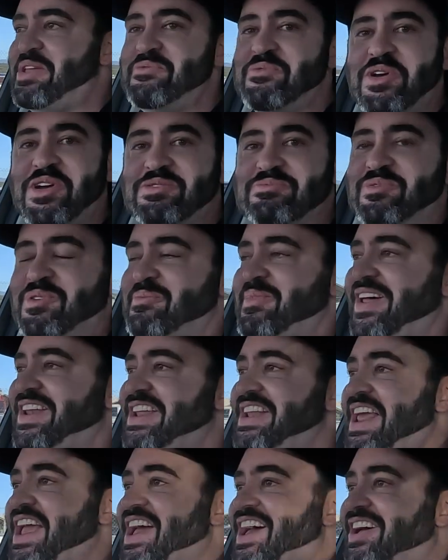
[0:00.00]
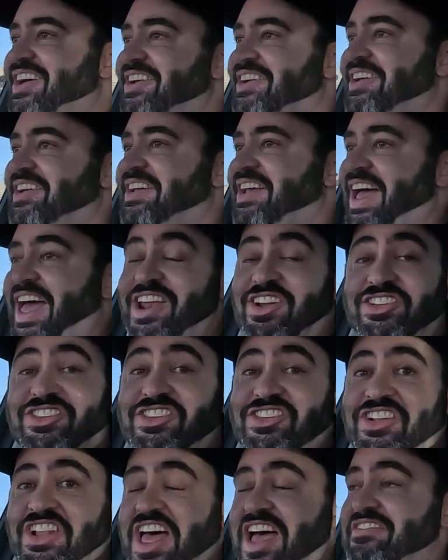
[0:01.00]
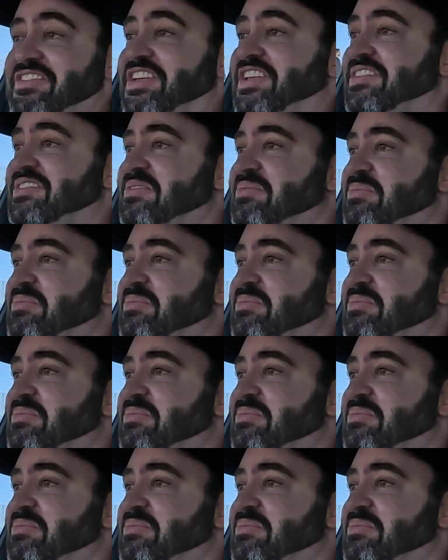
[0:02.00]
be worth more money now and I'd still have it.